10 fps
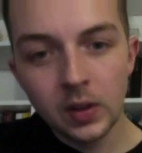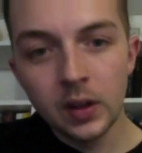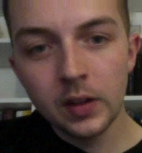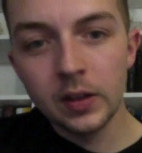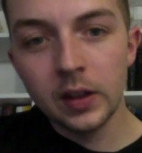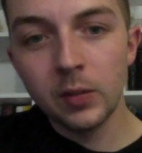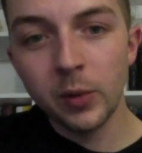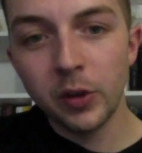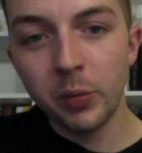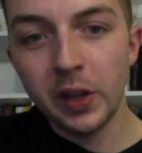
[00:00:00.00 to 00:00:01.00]
Then with
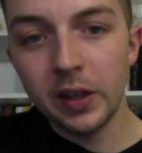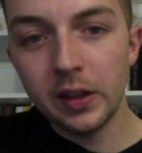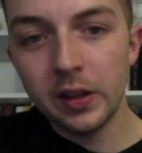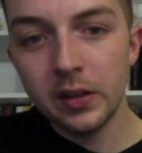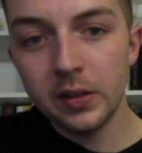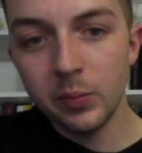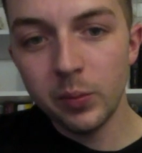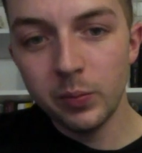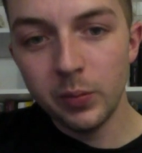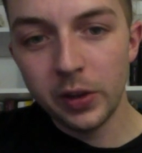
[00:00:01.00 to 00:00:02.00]
your pinky,
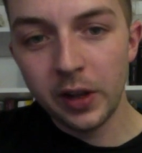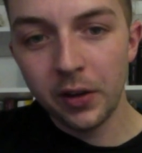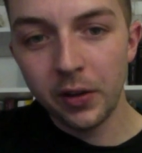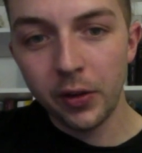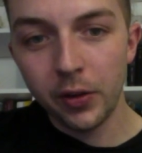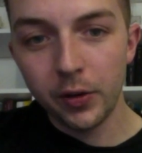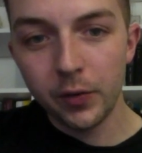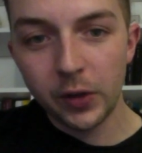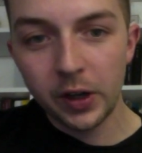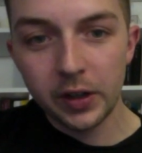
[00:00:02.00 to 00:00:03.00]
put that on the third
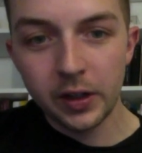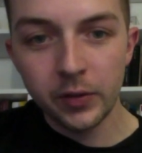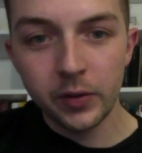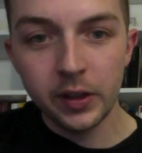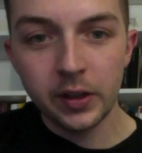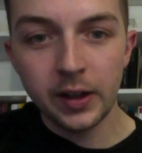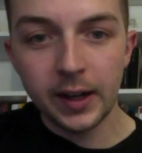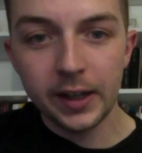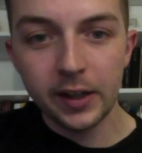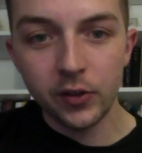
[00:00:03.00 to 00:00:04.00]
fret of the
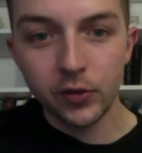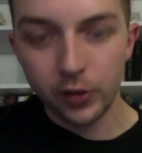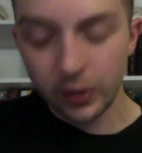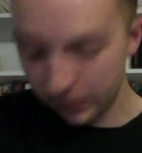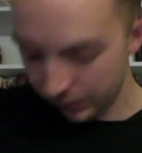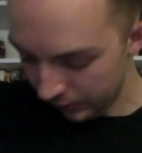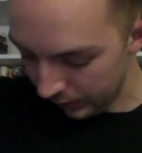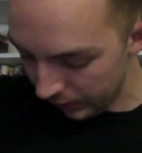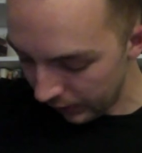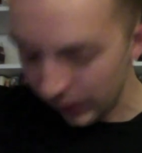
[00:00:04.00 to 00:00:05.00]
high E string,
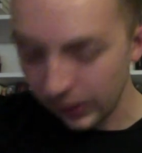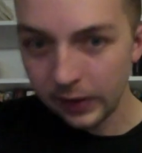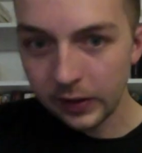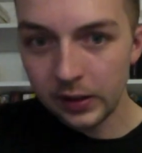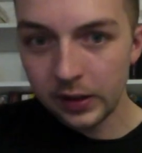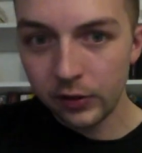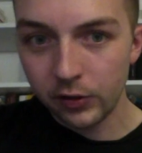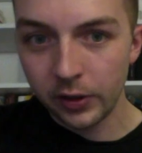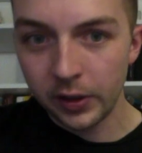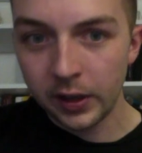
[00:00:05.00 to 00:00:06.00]
and hit the D
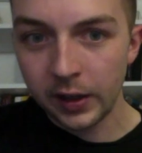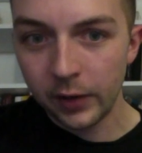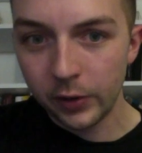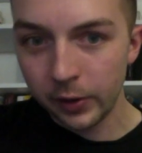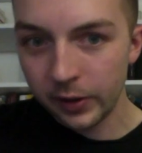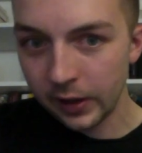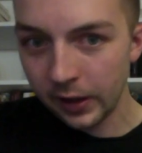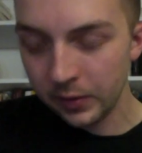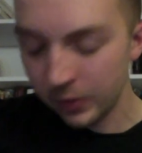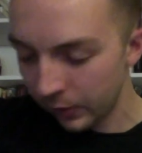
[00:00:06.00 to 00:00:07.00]
string again after you hit
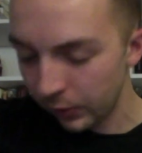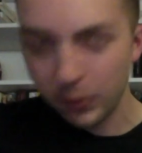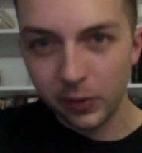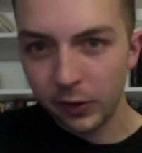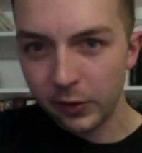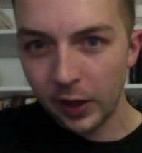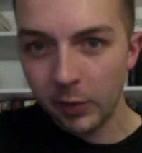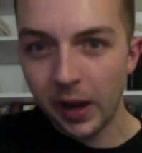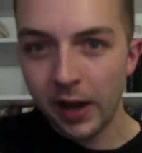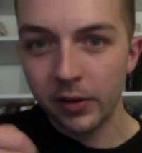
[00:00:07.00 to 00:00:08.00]
that. So it's the same
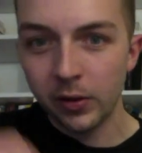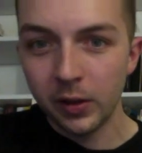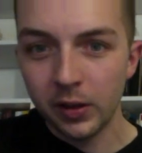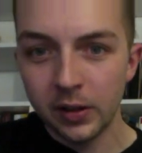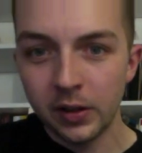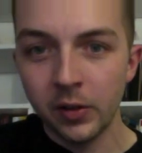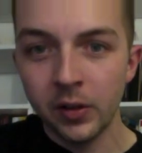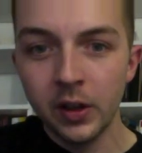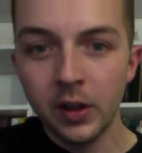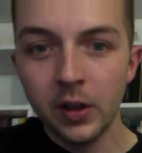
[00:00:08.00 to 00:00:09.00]
pattern. You hit,
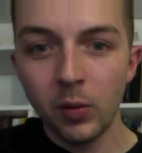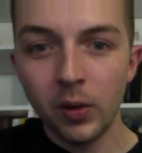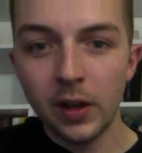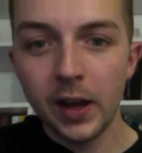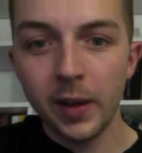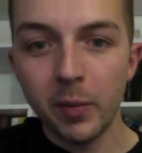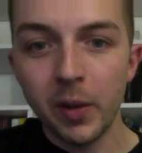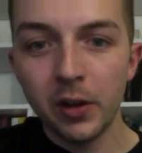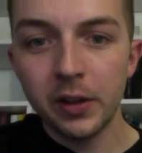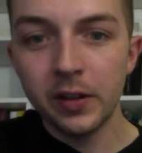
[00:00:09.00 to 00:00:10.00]
one line of the
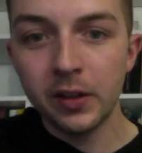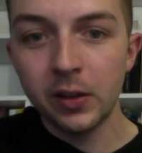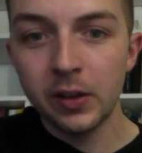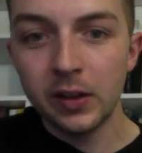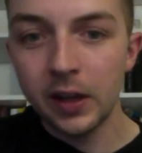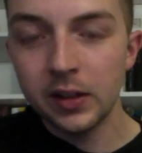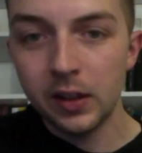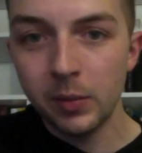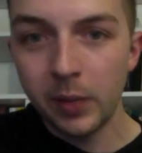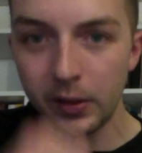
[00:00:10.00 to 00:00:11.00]
melody, then you hit that D
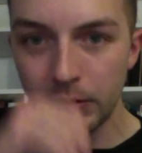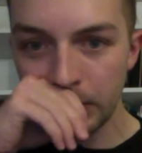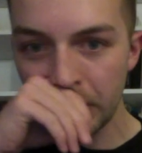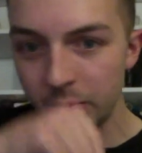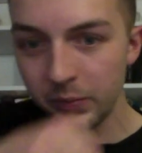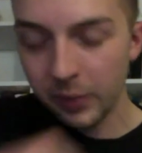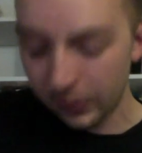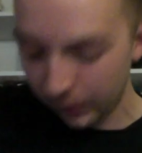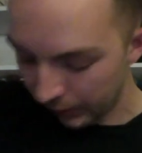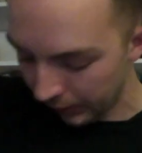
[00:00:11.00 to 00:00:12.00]
bass note,
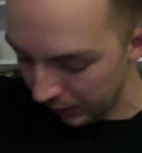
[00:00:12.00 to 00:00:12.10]
basically.